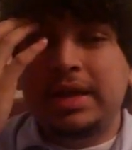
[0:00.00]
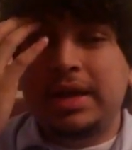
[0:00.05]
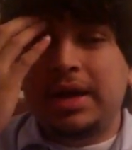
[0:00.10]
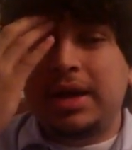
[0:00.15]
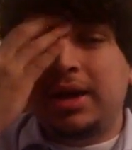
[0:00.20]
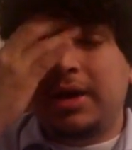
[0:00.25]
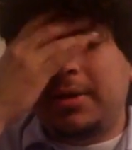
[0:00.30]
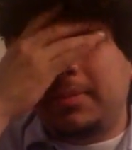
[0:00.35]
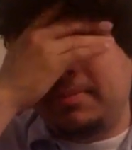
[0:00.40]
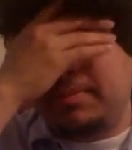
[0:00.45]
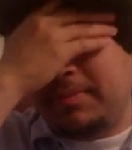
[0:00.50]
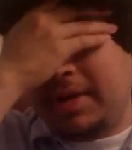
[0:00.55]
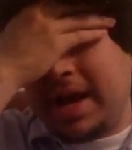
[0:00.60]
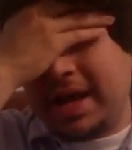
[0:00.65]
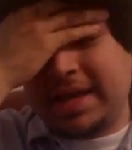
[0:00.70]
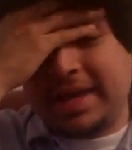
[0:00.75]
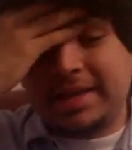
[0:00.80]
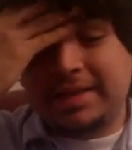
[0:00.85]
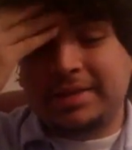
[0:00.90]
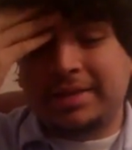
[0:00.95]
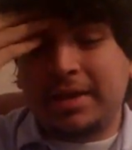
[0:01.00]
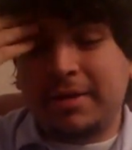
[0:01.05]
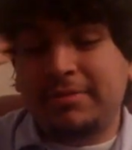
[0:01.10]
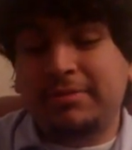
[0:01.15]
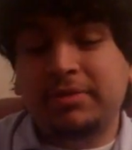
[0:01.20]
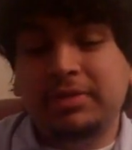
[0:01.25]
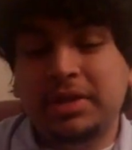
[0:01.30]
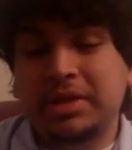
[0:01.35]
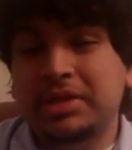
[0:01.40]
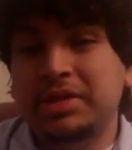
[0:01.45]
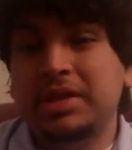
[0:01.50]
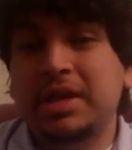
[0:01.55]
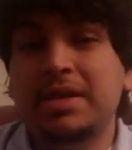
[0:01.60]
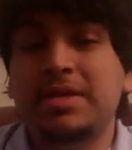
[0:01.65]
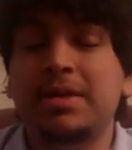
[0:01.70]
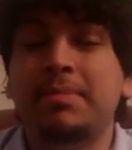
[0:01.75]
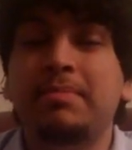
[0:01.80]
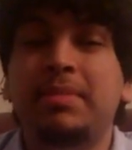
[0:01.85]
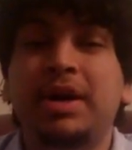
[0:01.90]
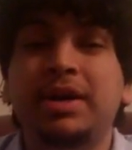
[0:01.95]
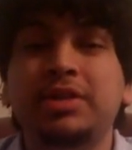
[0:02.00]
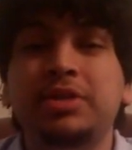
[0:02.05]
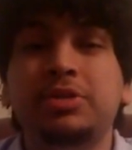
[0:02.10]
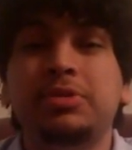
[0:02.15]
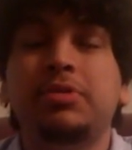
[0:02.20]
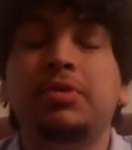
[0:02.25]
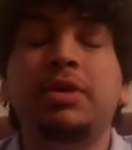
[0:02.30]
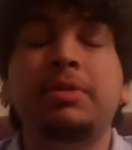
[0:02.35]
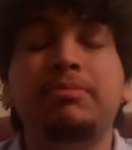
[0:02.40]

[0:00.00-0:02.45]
I can definitely say that my story